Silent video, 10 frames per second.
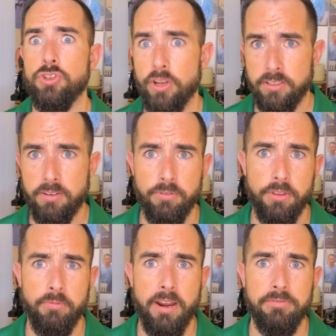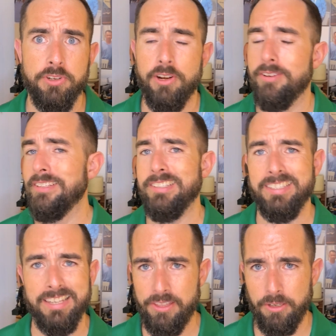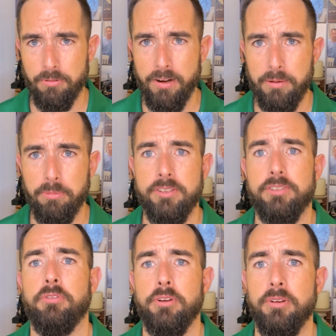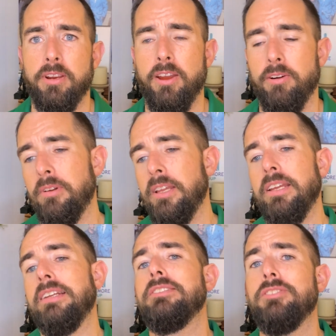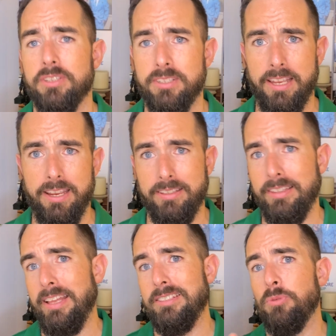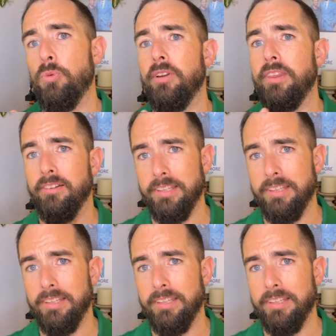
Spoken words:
just for the rev share, this is not the correct place for you to go. Just saying, that's where they're